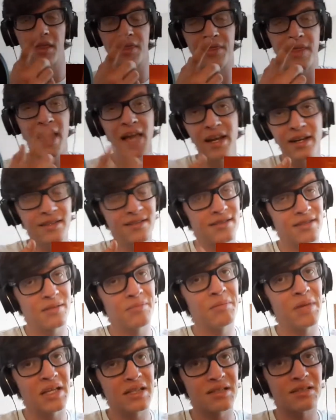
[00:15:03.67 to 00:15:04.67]
That is
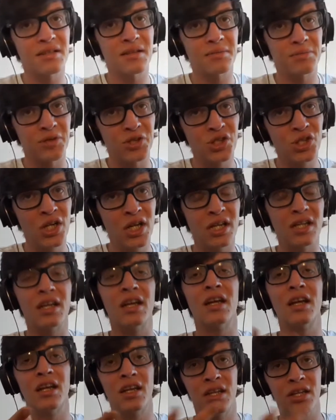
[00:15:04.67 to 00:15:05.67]
some messed up shit.
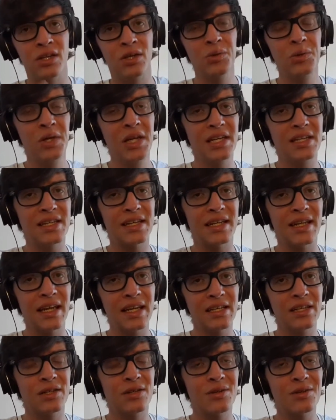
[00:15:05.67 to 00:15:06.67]
You need to
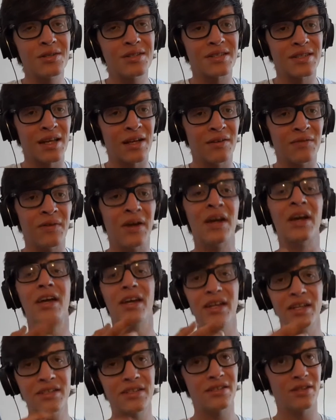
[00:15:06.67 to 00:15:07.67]
get yourself
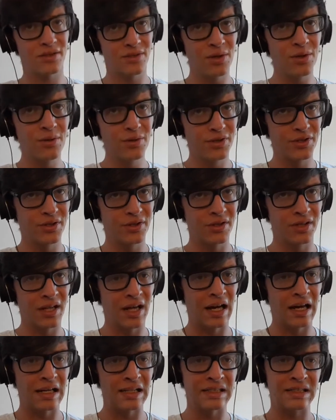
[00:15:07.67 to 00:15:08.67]

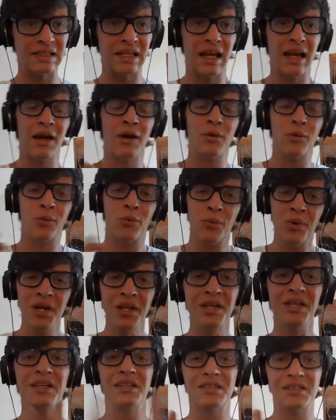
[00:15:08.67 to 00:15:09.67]
institutionalized,
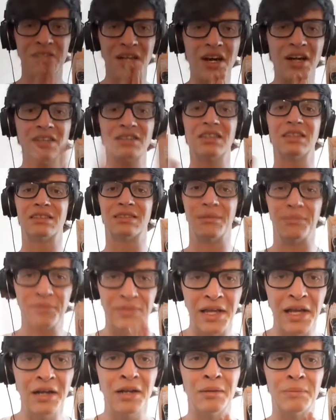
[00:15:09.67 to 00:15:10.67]
really talk to some
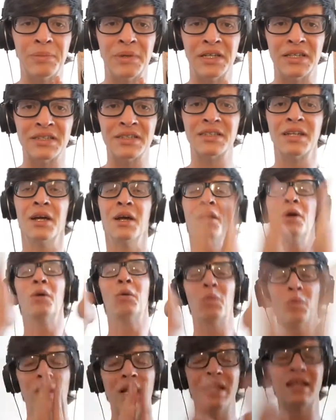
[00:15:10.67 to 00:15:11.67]
therapists,
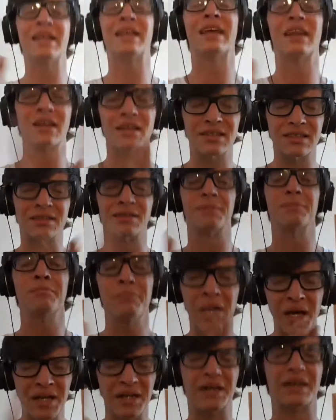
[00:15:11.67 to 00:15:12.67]
really get on some
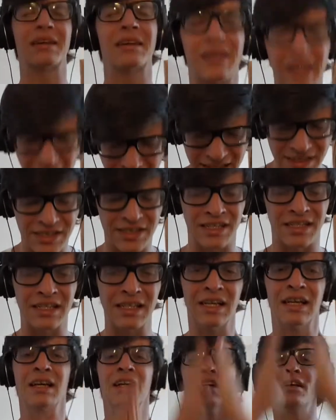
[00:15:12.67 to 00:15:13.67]
medication,
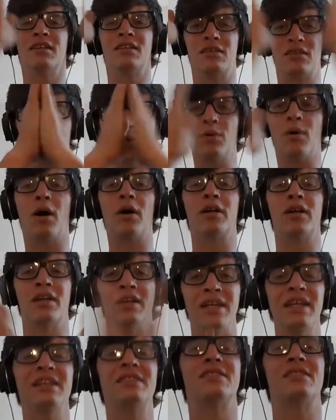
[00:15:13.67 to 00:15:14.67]
do all you
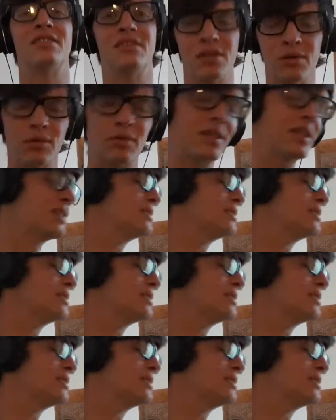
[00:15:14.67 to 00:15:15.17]
need to do.